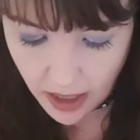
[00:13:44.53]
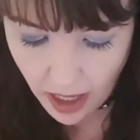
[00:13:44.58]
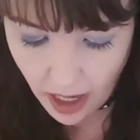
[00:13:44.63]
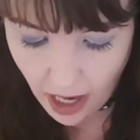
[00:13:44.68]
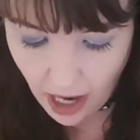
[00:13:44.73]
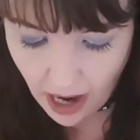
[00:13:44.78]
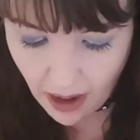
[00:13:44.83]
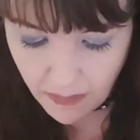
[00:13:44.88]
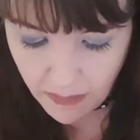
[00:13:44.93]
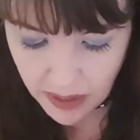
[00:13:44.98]

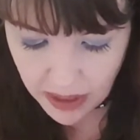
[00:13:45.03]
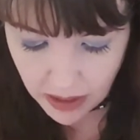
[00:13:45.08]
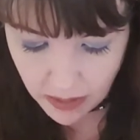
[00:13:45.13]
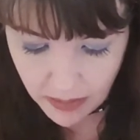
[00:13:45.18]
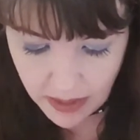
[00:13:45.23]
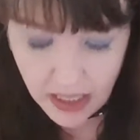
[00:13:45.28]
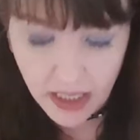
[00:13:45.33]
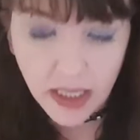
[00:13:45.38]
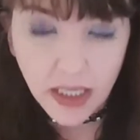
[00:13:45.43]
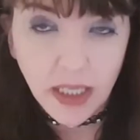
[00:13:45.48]
Happy
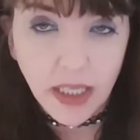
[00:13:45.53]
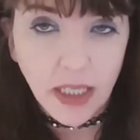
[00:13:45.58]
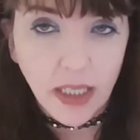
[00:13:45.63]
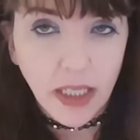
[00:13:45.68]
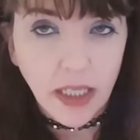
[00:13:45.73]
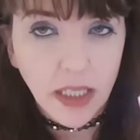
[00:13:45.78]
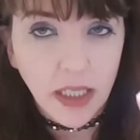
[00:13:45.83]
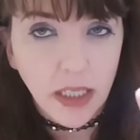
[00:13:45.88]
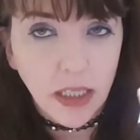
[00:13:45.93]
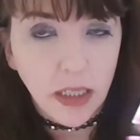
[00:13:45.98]
Mist, and
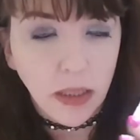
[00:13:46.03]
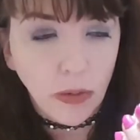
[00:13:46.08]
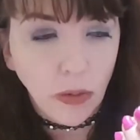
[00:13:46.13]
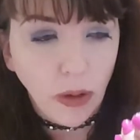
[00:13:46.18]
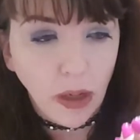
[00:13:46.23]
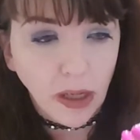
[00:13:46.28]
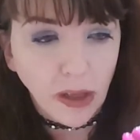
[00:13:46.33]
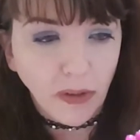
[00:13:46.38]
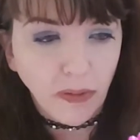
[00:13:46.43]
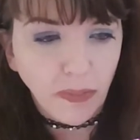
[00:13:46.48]
this is
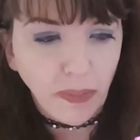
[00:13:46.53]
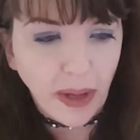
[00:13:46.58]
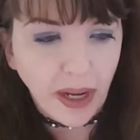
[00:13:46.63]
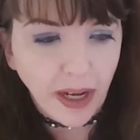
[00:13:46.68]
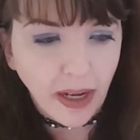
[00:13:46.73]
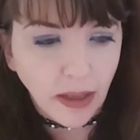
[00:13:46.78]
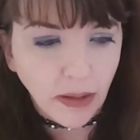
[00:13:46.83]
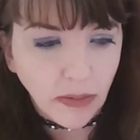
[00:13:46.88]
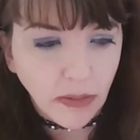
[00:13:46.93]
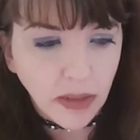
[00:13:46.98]

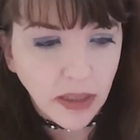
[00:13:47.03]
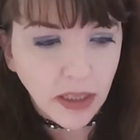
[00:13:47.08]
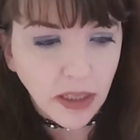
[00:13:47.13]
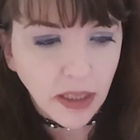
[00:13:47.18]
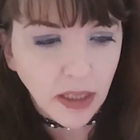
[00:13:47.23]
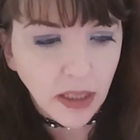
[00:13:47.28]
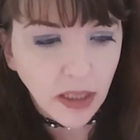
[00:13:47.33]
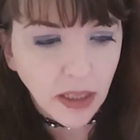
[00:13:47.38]
£12.